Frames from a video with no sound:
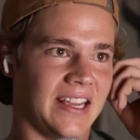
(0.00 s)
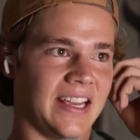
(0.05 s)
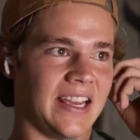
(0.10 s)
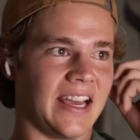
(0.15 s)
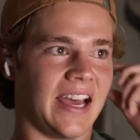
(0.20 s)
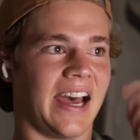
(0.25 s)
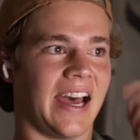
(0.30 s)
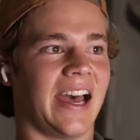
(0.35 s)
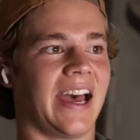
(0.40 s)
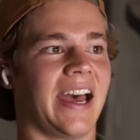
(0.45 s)

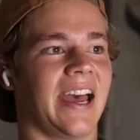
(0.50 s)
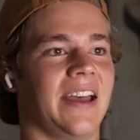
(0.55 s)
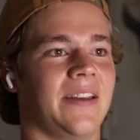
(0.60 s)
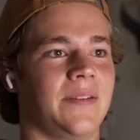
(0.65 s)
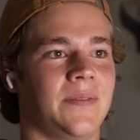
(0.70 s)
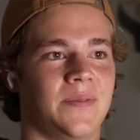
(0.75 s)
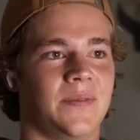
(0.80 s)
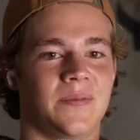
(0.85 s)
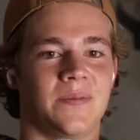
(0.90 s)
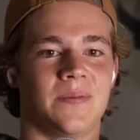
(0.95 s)

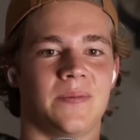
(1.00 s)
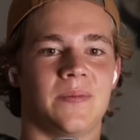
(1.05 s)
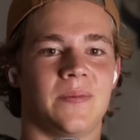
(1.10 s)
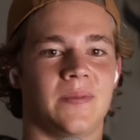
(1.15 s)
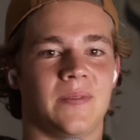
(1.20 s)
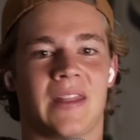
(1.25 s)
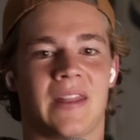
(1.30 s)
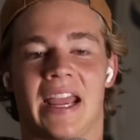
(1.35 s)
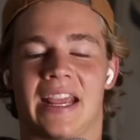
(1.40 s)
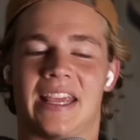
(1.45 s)

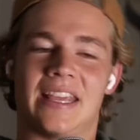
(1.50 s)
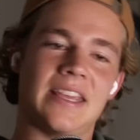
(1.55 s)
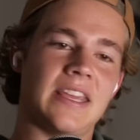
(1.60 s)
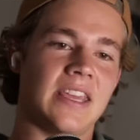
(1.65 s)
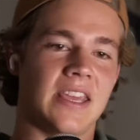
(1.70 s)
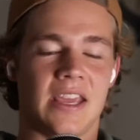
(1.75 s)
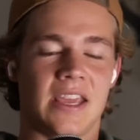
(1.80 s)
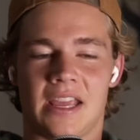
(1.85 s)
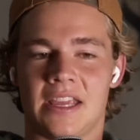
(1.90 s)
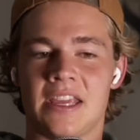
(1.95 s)
like,
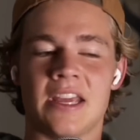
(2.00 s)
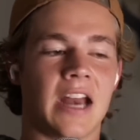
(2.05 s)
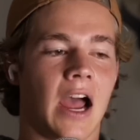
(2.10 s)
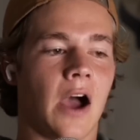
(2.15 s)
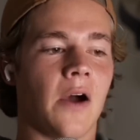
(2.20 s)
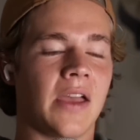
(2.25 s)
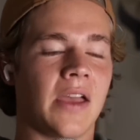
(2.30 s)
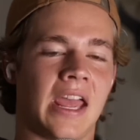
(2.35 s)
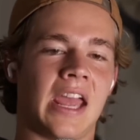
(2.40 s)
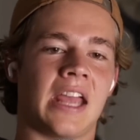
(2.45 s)

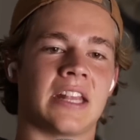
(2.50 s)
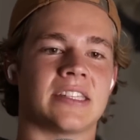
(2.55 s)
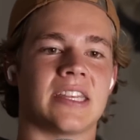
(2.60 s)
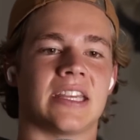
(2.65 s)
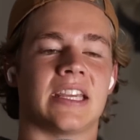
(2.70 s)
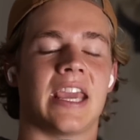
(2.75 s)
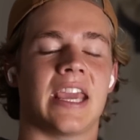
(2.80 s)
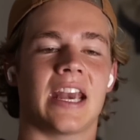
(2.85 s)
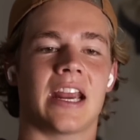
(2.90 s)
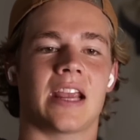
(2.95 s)
it's
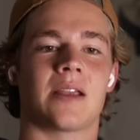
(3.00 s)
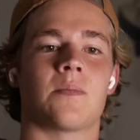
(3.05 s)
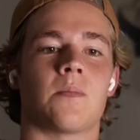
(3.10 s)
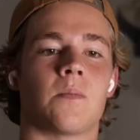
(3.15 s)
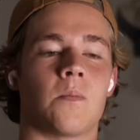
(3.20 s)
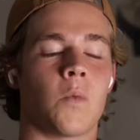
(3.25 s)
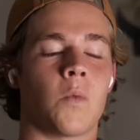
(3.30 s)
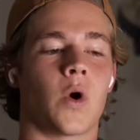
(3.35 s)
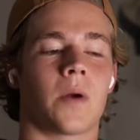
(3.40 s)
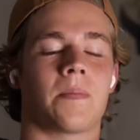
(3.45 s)
getting
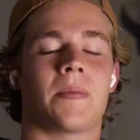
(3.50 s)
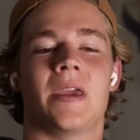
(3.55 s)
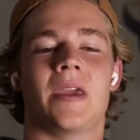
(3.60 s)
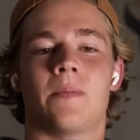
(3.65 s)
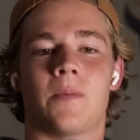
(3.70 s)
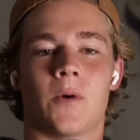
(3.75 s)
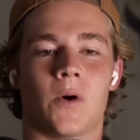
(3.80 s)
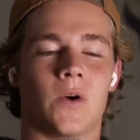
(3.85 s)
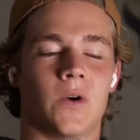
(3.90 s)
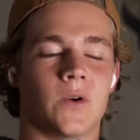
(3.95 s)
more
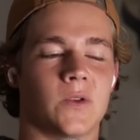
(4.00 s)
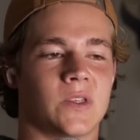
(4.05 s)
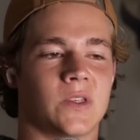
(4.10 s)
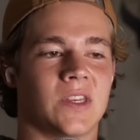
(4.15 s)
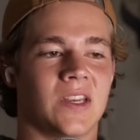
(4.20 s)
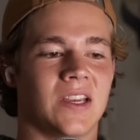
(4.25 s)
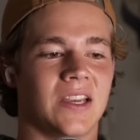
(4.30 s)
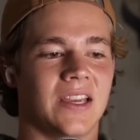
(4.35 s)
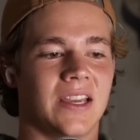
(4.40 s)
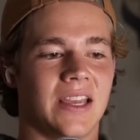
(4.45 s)
people's
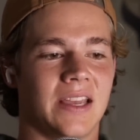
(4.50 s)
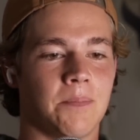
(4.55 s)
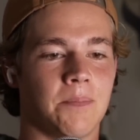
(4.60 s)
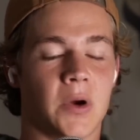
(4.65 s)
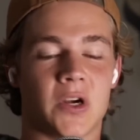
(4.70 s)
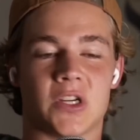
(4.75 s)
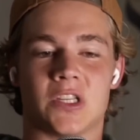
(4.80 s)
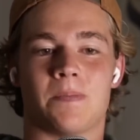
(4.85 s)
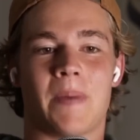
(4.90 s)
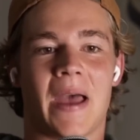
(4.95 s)

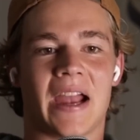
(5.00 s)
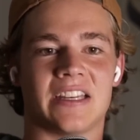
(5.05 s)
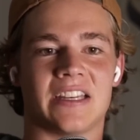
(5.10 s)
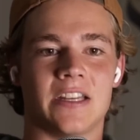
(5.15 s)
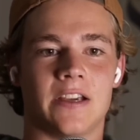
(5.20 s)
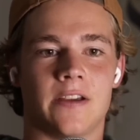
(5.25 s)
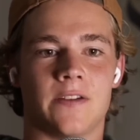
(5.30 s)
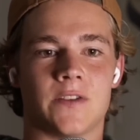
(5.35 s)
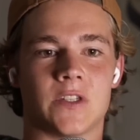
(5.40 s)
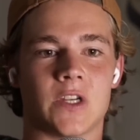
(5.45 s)

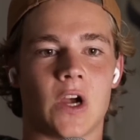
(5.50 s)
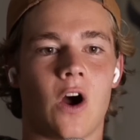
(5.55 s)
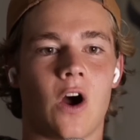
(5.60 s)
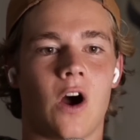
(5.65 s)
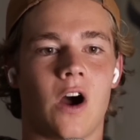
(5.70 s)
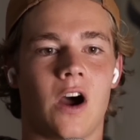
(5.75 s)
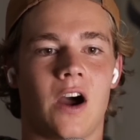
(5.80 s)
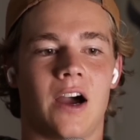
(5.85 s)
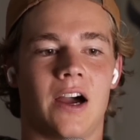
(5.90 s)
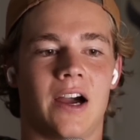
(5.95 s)
perspectives
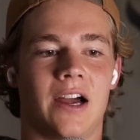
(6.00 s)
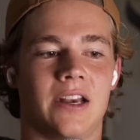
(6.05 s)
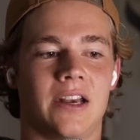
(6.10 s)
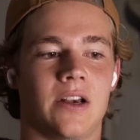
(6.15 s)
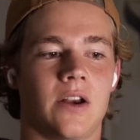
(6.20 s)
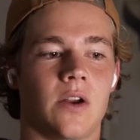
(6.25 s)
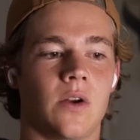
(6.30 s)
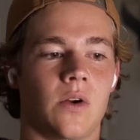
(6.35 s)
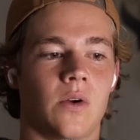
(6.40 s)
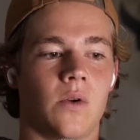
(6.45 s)

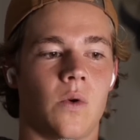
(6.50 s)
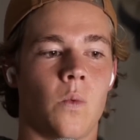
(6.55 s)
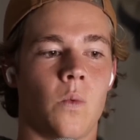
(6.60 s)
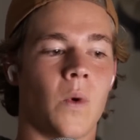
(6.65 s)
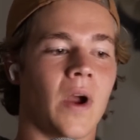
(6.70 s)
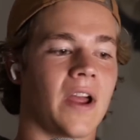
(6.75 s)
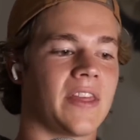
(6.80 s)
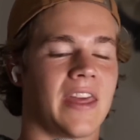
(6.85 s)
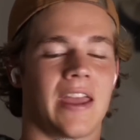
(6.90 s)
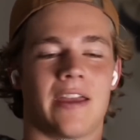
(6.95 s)
on
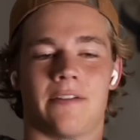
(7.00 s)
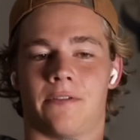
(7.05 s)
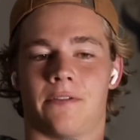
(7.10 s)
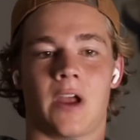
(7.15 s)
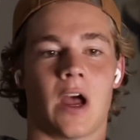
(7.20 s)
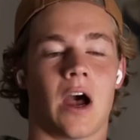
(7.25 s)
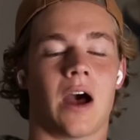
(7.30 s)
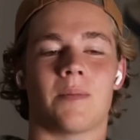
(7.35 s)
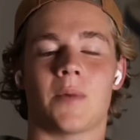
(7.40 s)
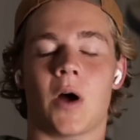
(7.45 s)
where they've
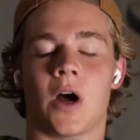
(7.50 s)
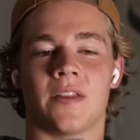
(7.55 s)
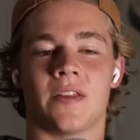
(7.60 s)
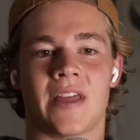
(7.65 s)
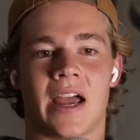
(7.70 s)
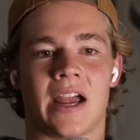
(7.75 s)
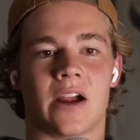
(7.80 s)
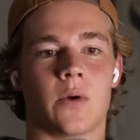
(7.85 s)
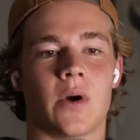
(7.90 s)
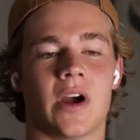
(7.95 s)
come on
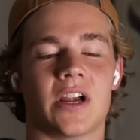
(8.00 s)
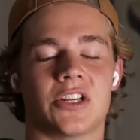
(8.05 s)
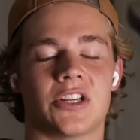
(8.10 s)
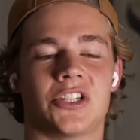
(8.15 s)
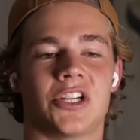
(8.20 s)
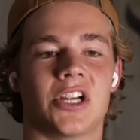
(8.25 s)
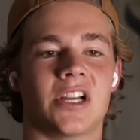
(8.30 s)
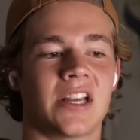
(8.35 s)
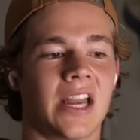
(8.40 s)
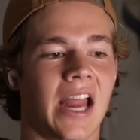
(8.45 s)
that
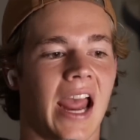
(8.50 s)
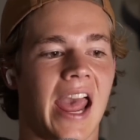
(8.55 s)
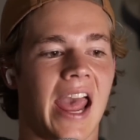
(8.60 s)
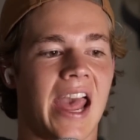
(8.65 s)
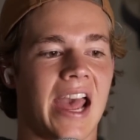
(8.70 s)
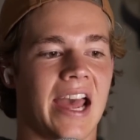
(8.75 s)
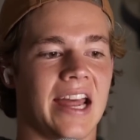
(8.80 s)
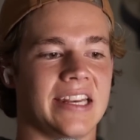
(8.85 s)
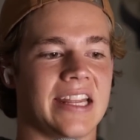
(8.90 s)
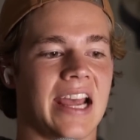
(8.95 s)
question
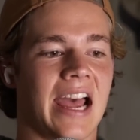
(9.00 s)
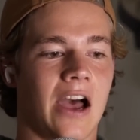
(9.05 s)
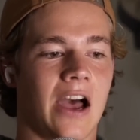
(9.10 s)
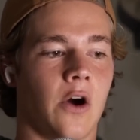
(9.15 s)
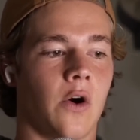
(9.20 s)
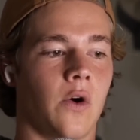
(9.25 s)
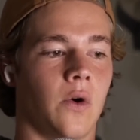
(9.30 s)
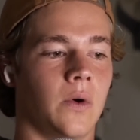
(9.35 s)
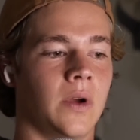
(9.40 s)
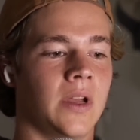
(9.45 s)
and
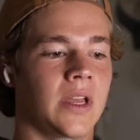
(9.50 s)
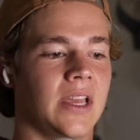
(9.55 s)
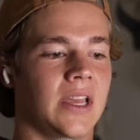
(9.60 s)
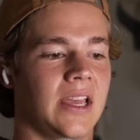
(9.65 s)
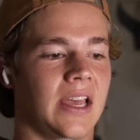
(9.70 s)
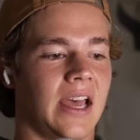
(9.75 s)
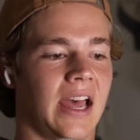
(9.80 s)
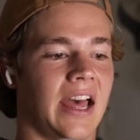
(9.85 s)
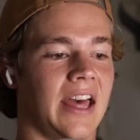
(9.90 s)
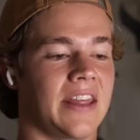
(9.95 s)
how
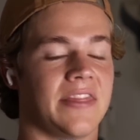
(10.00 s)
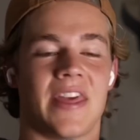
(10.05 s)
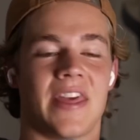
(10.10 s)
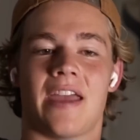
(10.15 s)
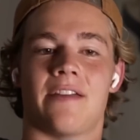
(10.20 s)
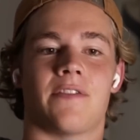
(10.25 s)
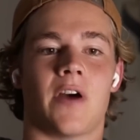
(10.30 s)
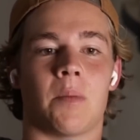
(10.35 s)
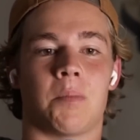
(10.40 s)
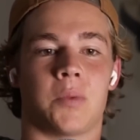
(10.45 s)

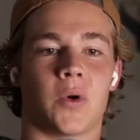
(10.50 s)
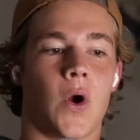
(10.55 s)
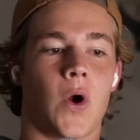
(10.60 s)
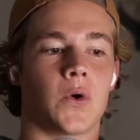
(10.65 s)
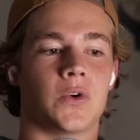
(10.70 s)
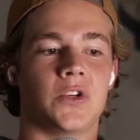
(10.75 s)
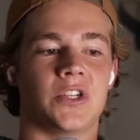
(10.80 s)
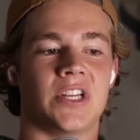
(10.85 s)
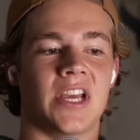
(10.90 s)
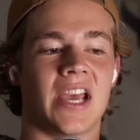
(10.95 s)
they've
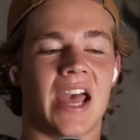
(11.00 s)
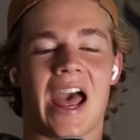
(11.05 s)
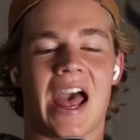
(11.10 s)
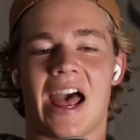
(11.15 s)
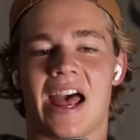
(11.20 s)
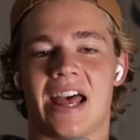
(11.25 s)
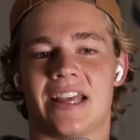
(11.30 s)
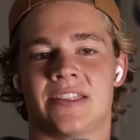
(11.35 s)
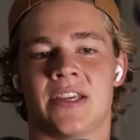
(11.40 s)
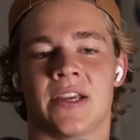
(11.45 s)
approached it.
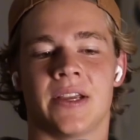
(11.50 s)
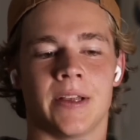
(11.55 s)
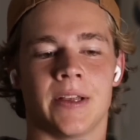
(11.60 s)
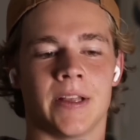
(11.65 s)
Has